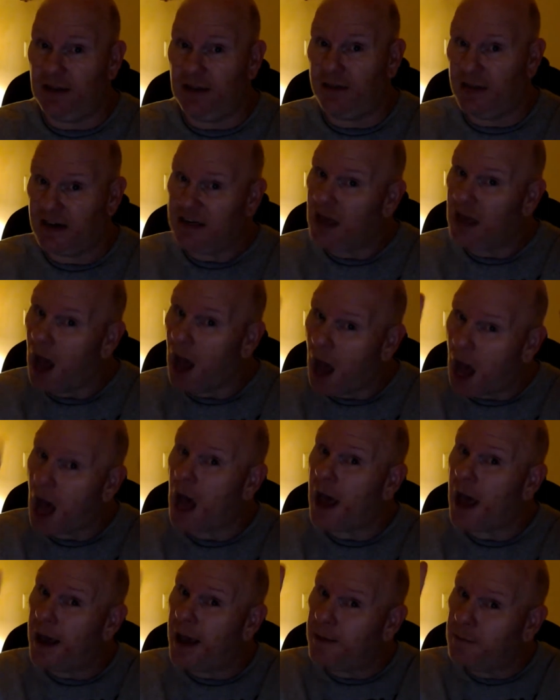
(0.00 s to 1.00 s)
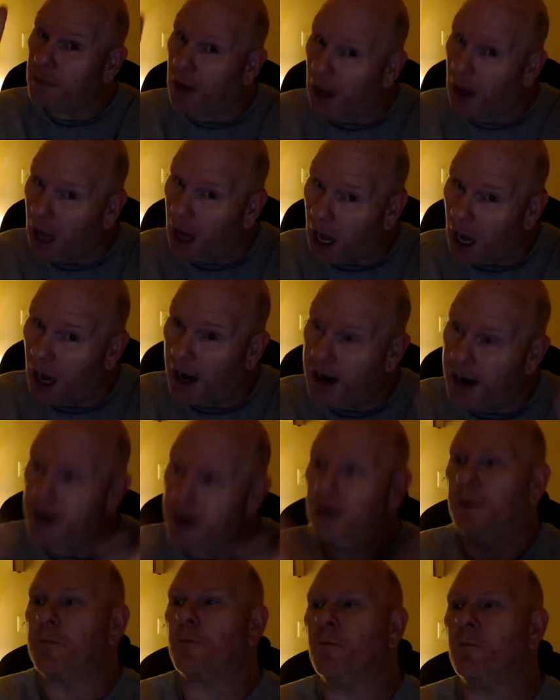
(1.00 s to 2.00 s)
the timeline
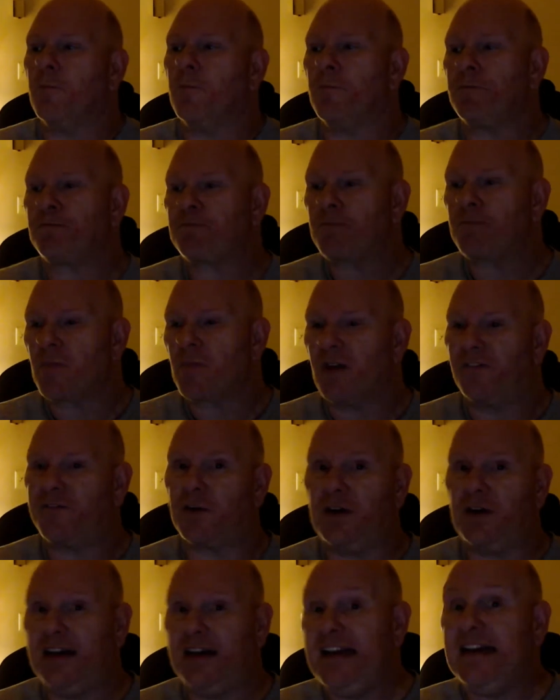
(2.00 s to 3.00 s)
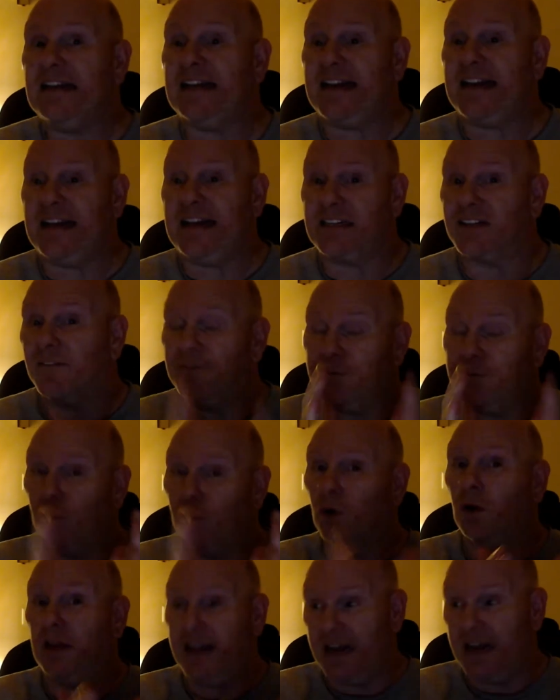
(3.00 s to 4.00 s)
for a healing is a
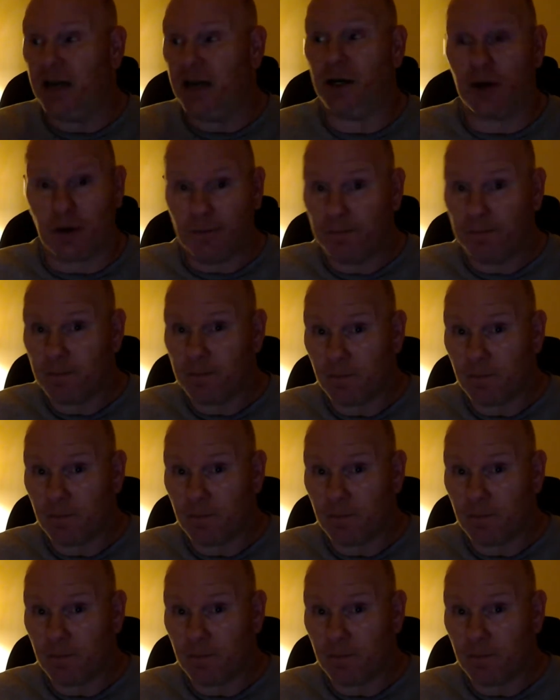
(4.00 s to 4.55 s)
full year,